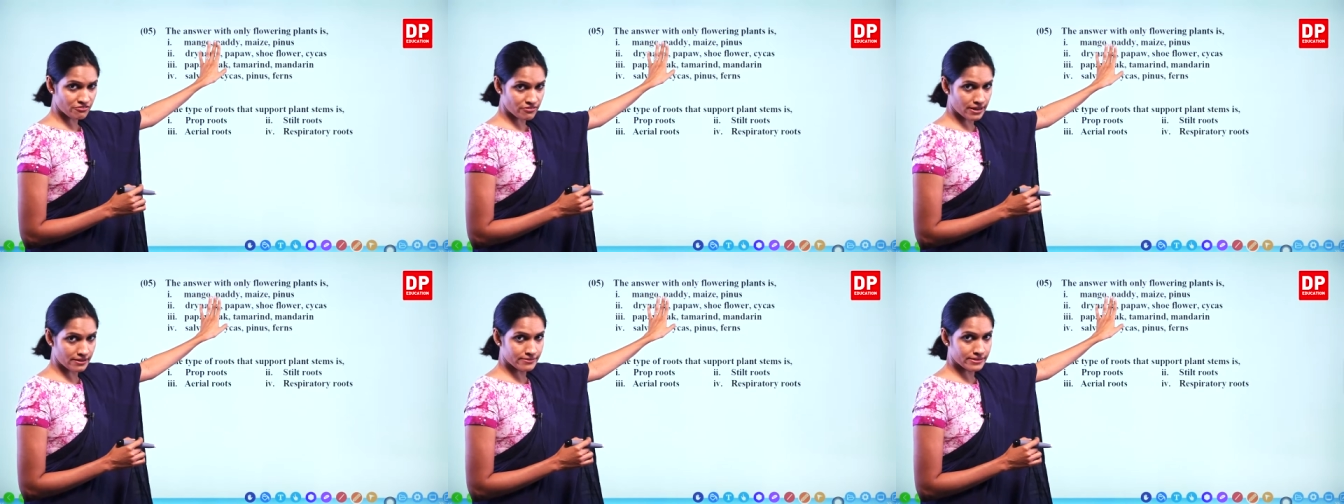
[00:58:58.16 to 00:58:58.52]

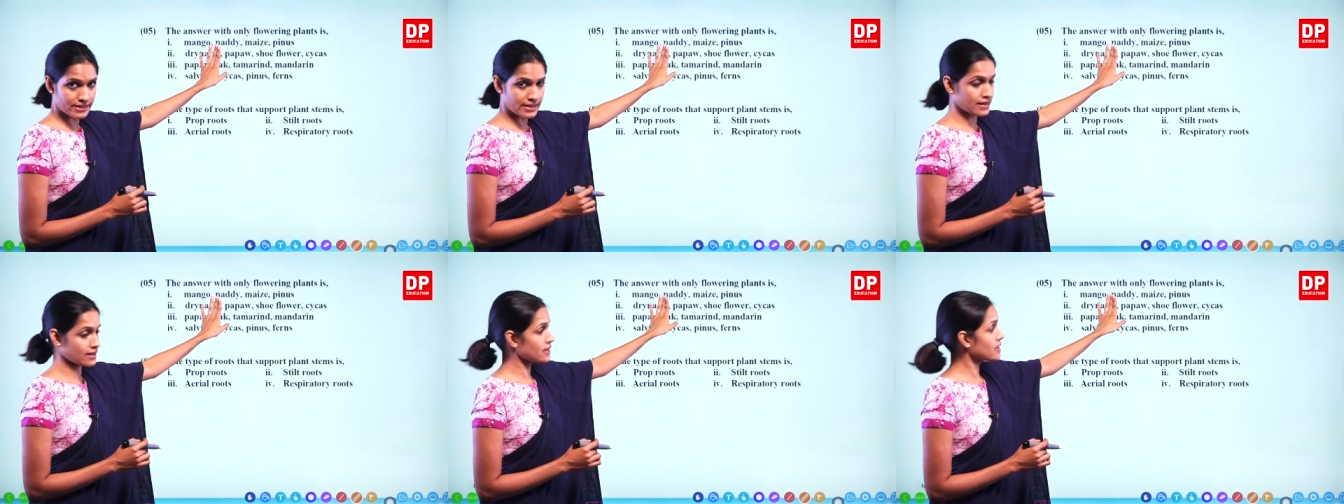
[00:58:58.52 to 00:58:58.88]

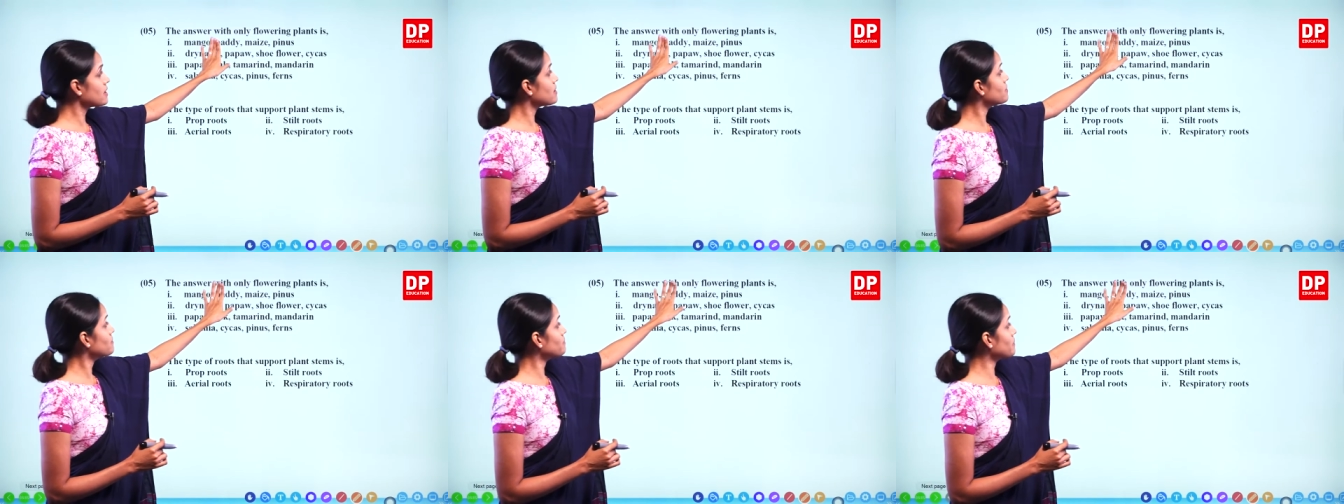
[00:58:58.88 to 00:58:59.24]
flowering.
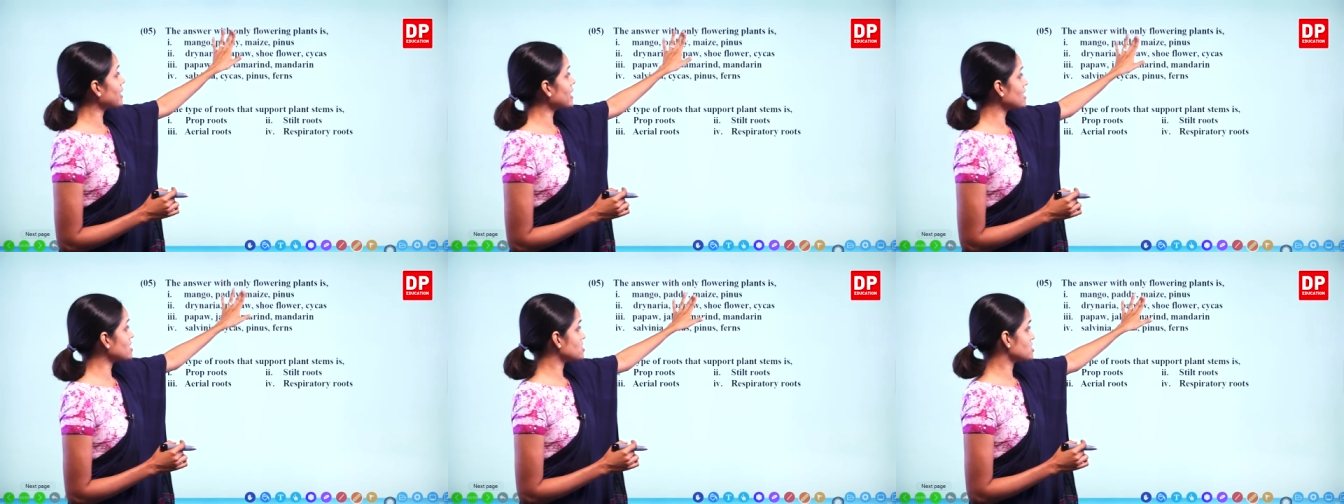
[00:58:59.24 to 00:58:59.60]

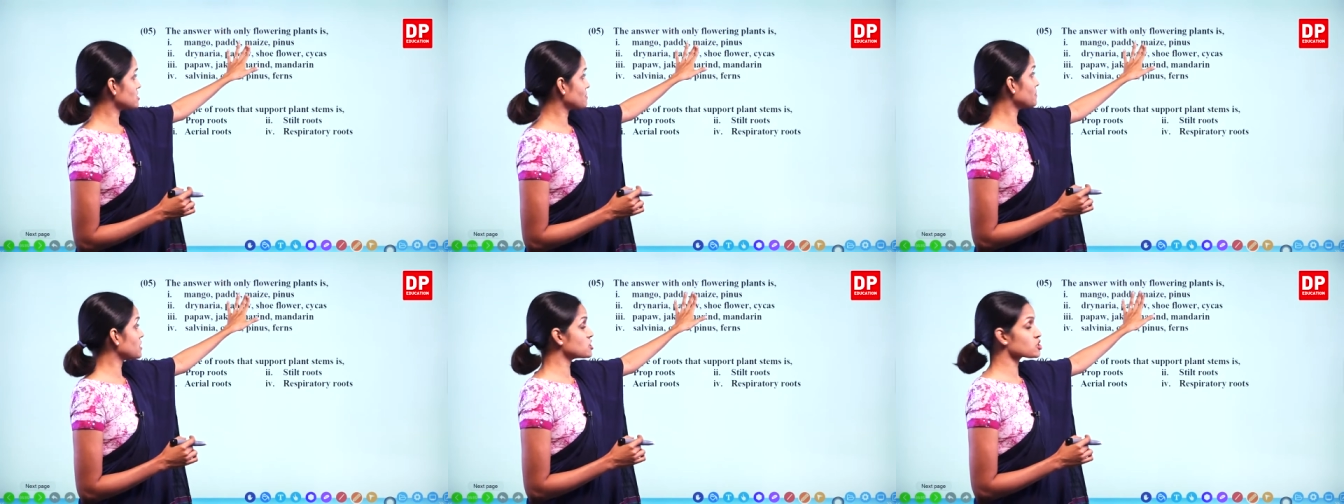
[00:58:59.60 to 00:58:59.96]

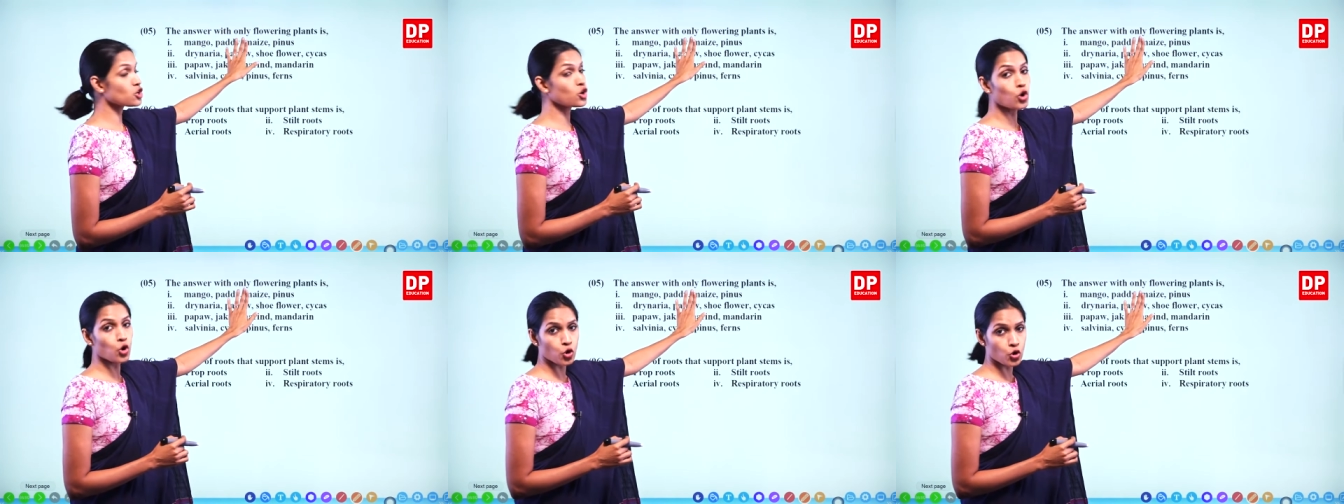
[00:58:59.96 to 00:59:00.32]
Maize means
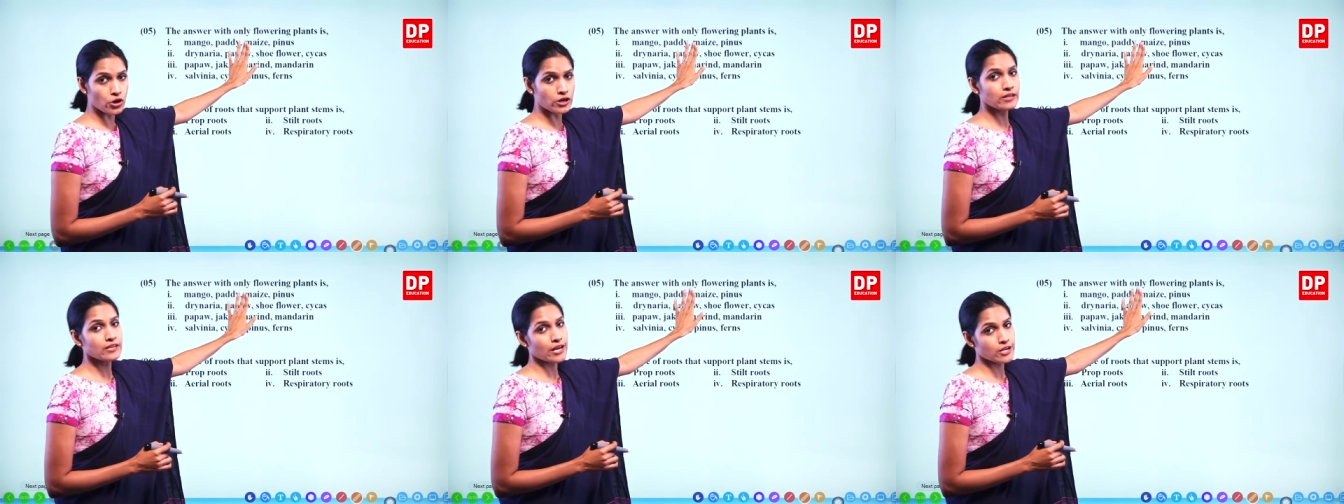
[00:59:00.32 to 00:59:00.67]

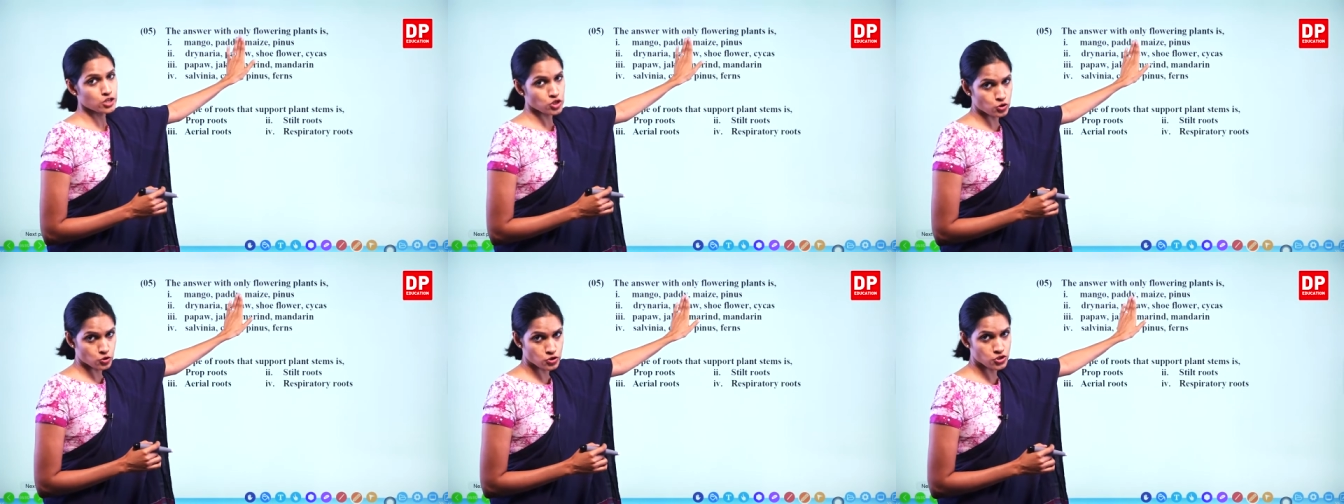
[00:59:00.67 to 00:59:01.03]
corn,
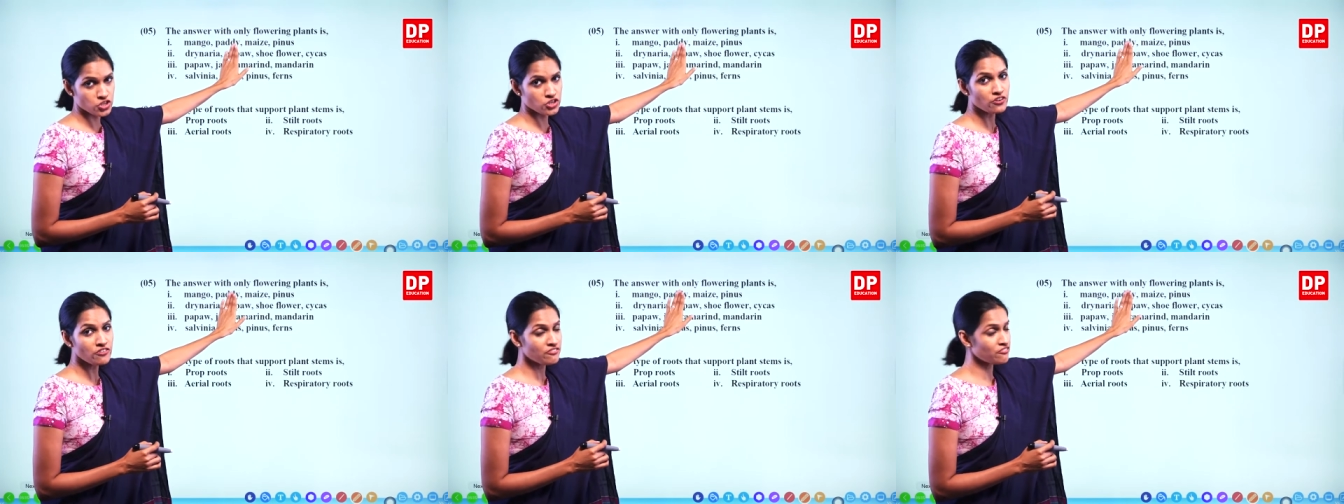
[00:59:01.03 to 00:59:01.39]
that's
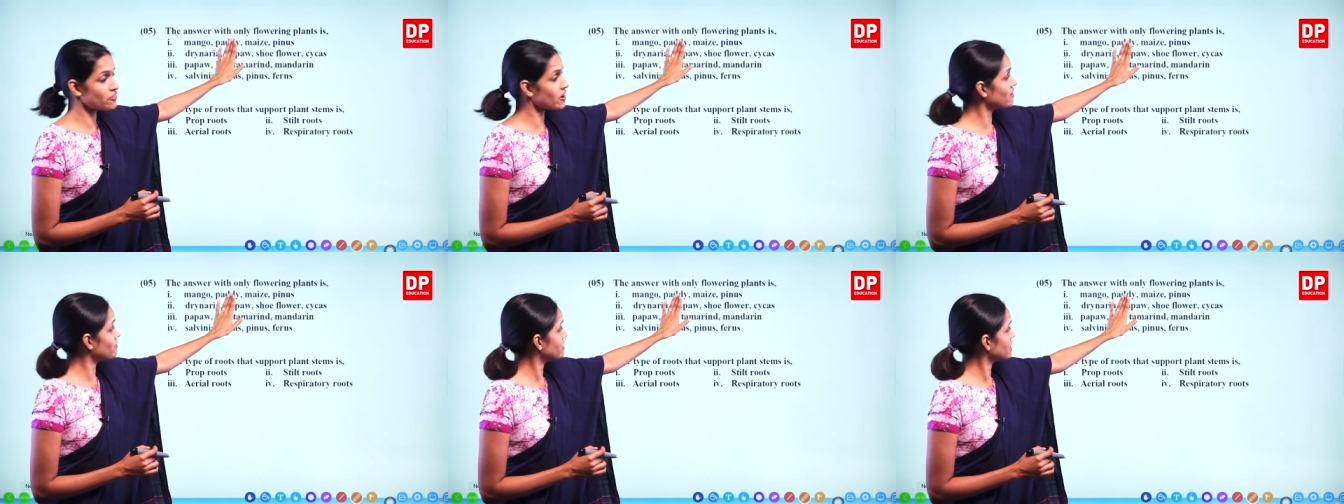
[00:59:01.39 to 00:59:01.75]
also
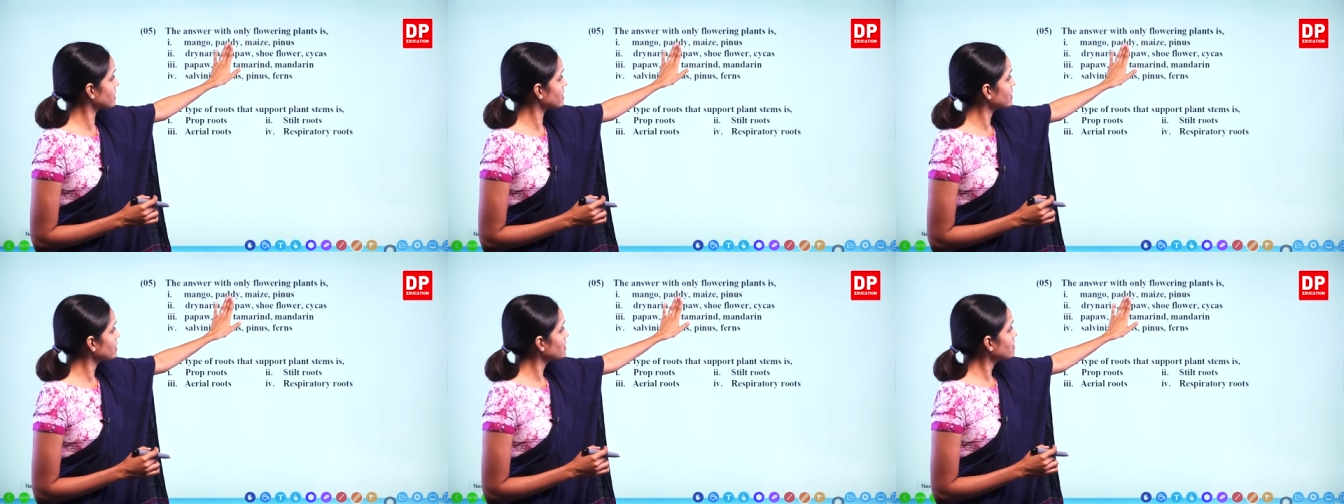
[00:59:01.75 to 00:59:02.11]

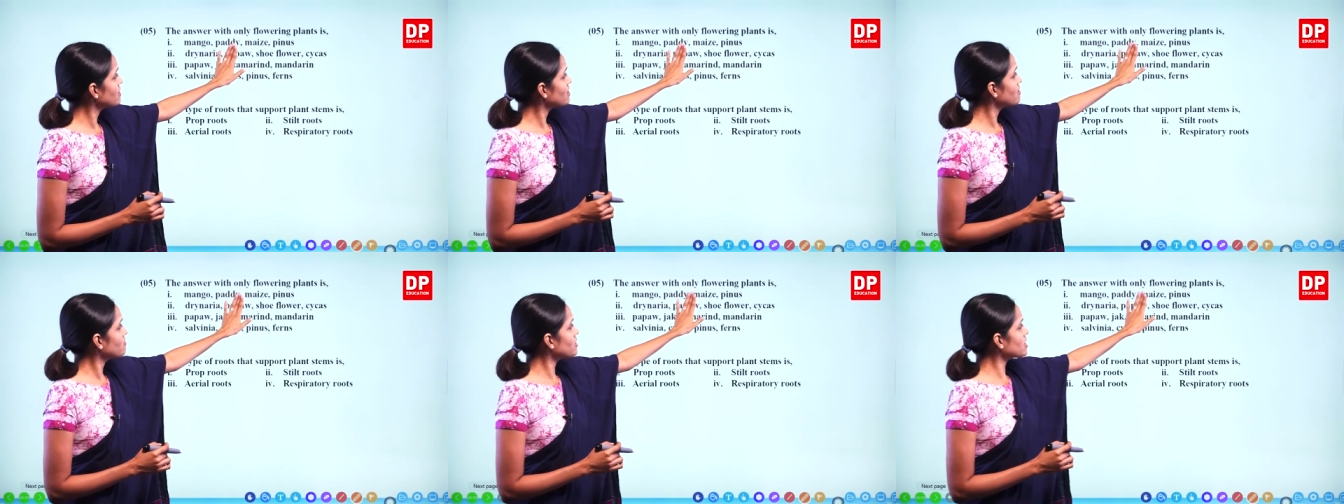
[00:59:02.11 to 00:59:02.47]
flowering.
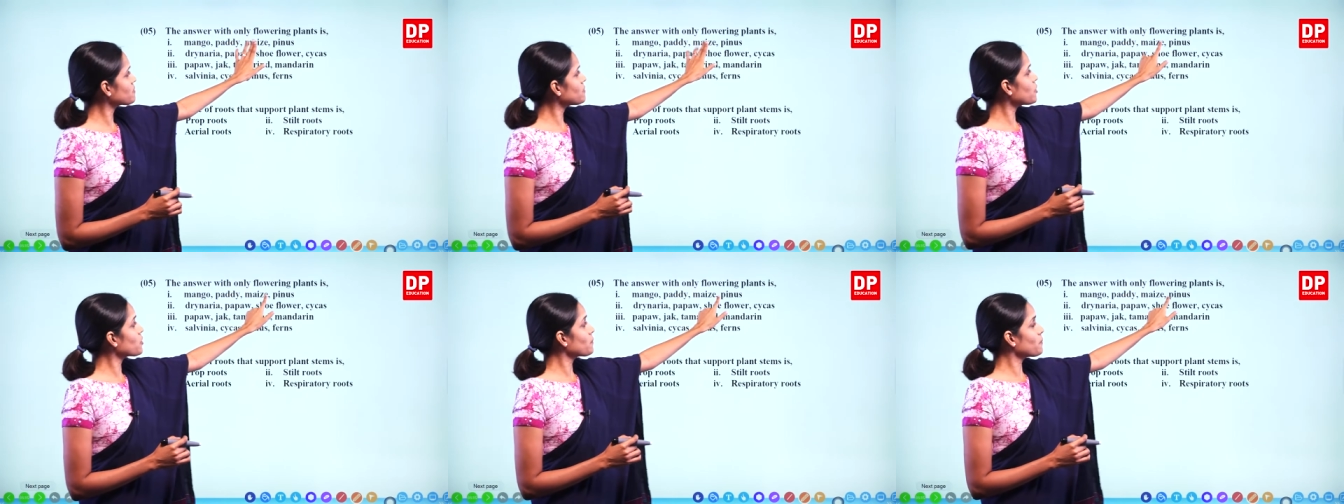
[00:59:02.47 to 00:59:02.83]
What
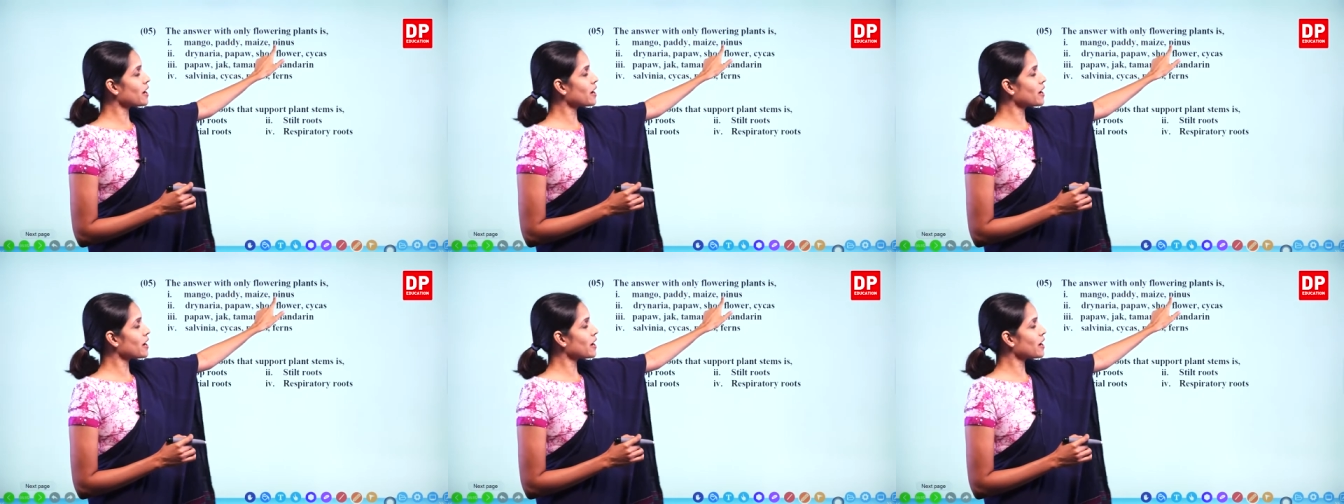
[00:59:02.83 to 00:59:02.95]
about